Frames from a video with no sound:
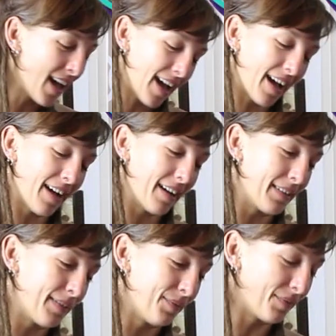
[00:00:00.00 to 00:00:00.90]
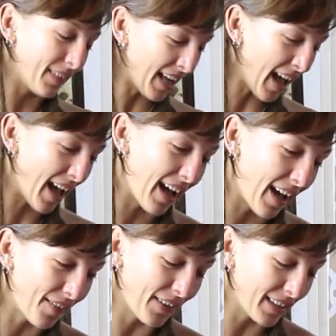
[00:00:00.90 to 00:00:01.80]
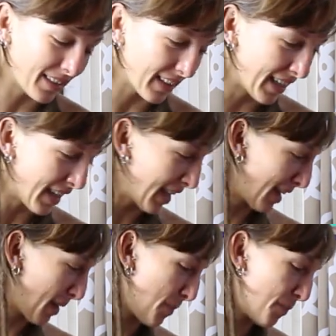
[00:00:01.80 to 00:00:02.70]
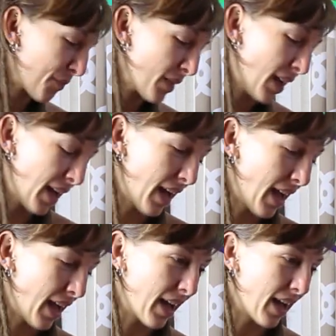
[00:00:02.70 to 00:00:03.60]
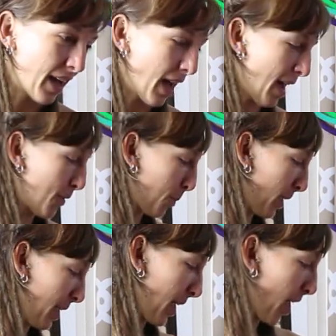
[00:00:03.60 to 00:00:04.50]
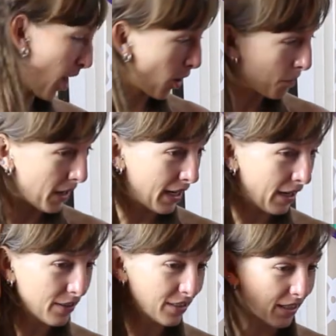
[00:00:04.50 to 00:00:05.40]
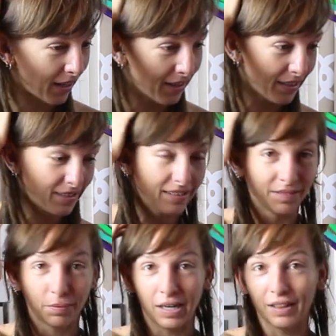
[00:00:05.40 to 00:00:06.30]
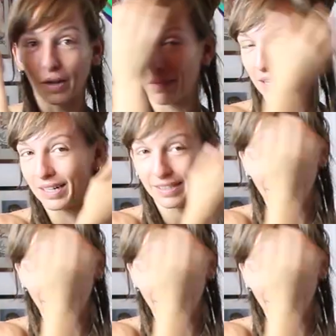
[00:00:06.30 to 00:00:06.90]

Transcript: Um, yeah, obviously um, I, uh, I have a pretty uh, homemade hairstyle. This is pretty low maintenance.